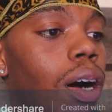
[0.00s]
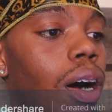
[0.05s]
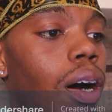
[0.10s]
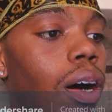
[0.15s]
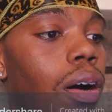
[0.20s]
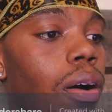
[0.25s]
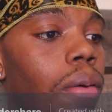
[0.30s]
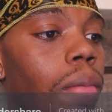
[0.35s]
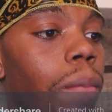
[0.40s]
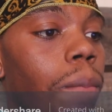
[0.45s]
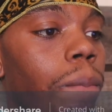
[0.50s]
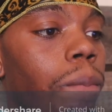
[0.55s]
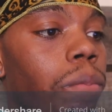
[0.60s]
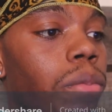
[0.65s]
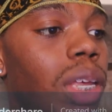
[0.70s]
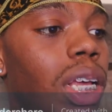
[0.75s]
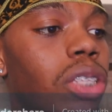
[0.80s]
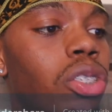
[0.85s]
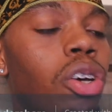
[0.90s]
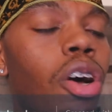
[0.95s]
Um,
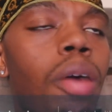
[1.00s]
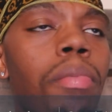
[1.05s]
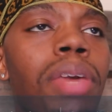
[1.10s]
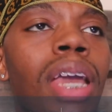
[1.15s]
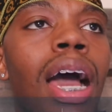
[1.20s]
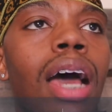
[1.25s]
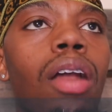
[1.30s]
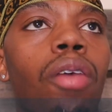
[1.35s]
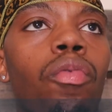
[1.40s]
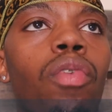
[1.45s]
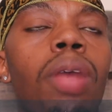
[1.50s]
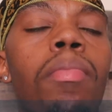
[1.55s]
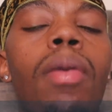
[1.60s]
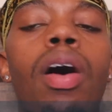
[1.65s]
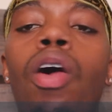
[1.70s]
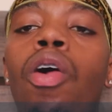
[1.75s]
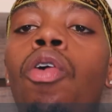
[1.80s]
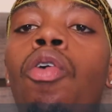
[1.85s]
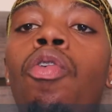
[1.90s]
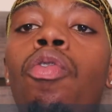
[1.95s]
it taught me how to run
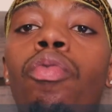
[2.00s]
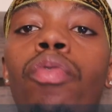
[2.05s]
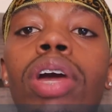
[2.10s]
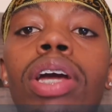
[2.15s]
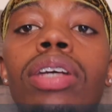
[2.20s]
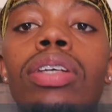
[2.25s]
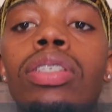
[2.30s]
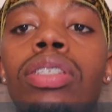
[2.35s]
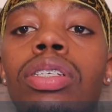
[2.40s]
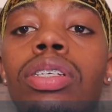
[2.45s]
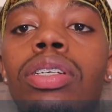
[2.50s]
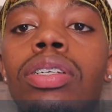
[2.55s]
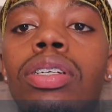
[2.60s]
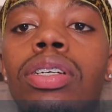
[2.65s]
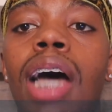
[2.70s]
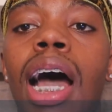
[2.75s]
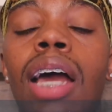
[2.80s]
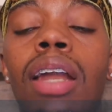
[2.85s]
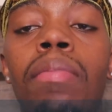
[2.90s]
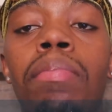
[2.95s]
my own race,
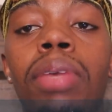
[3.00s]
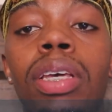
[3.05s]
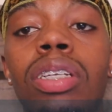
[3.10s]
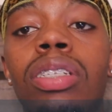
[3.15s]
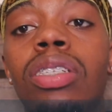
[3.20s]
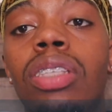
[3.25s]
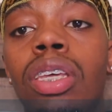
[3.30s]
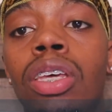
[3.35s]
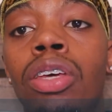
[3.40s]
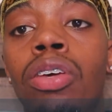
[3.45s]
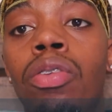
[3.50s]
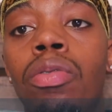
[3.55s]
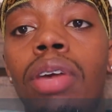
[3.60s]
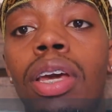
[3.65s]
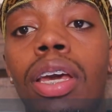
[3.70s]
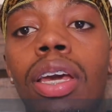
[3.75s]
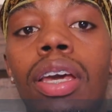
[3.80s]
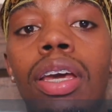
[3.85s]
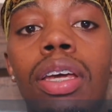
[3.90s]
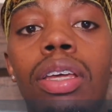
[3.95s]
how to be
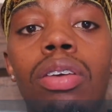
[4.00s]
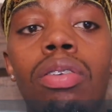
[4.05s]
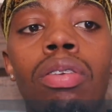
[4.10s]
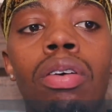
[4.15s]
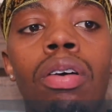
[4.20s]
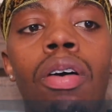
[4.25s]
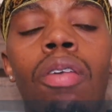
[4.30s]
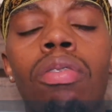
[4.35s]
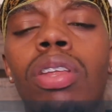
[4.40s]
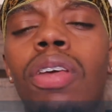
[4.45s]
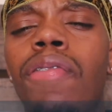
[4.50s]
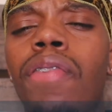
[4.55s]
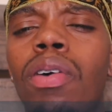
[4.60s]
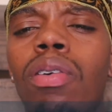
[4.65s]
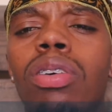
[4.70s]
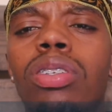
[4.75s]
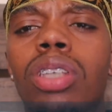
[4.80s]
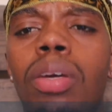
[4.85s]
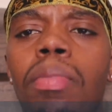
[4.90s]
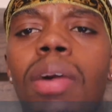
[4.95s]
still and, you know, only
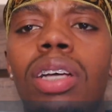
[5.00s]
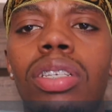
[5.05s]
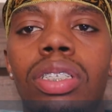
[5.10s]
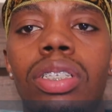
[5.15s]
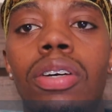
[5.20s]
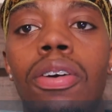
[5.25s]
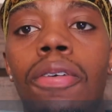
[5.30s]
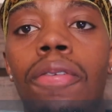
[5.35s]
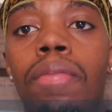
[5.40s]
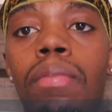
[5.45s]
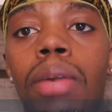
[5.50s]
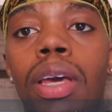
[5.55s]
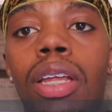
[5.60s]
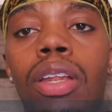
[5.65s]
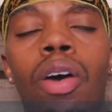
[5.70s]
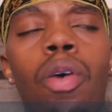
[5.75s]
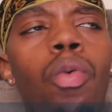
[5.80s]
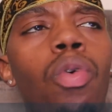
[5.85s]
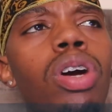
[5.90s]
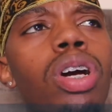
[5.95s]
focus on myself,
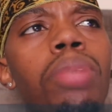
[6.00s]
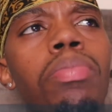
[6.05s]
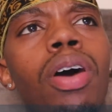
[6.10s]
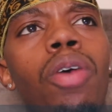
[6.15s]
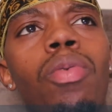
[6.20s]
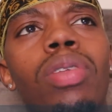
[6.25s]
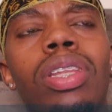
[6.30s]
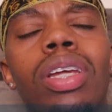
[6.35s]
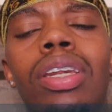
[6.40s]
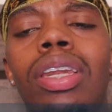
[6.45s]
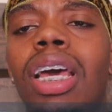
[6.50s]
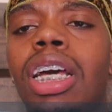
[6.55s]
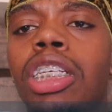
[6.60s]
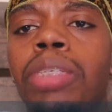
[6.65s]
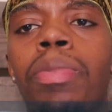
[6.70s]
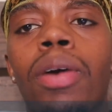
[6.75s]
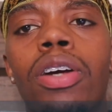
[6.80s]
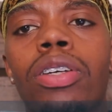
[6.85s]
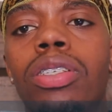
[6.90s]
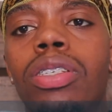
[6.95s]
man. Don't worry about what the
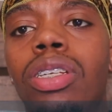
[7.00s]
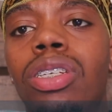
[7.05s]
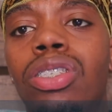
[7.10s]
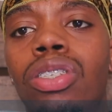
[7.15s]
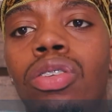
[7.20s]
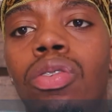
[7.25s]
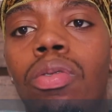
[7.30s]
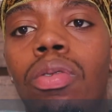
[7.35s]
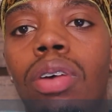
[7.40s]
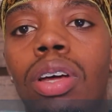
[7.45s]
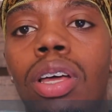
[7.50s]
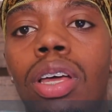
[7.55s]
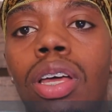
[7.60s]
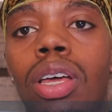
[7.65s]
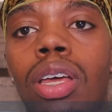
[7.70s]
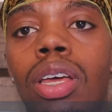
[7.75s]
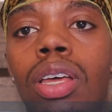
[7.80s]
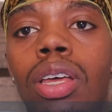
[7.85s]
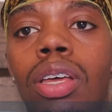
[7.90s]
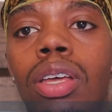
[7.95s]
next person is doing.
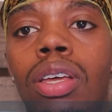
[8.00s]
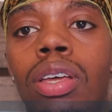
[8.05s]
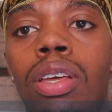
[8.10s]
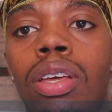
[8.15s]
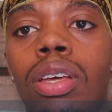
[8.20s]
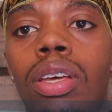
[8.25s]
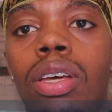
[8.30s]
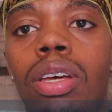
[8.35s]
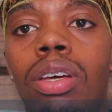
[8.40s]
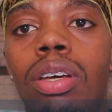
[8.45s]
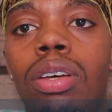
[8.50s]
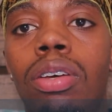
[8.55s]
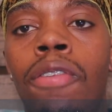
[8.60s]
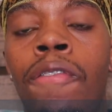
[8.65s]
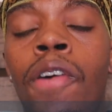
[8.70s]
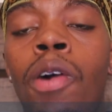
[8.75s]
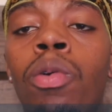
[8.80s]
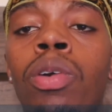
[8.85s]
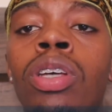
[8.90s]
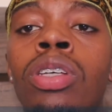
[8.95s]

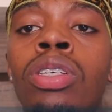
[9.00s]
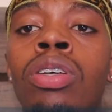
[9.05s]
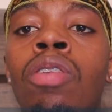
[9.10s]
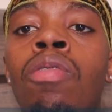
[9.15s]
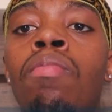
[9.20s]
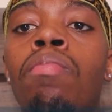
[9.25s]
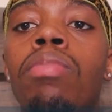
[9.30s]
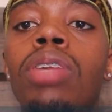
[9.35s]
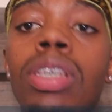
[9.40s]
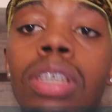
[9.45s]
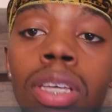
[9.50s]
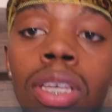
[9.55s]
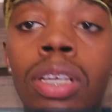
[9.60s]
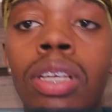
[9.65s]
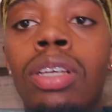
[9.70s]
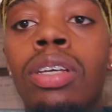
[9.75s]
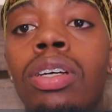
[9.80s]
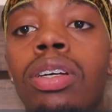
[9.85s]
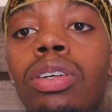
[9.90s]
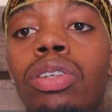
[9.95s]
Focus on me.
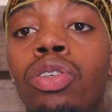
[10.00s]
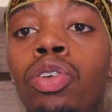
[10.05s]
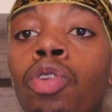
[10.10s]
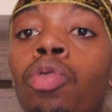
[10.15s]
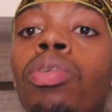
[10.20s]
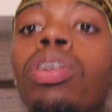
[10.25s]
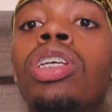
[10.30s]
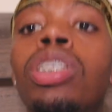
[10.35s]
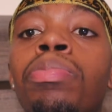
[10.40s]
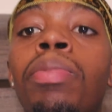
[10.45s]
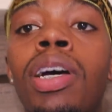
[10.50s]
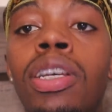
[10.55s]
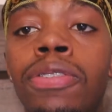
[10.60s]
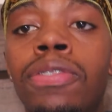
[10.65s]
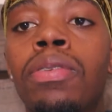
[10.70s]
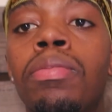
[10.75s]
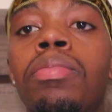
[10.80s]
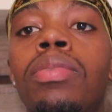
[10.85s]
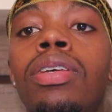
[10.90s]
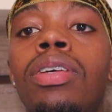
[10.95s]
Do what is
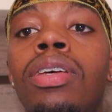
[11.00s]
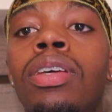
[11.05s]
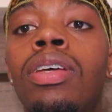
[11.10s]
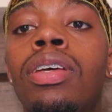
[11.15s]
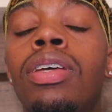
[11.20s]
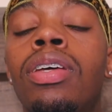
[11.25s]
best for me.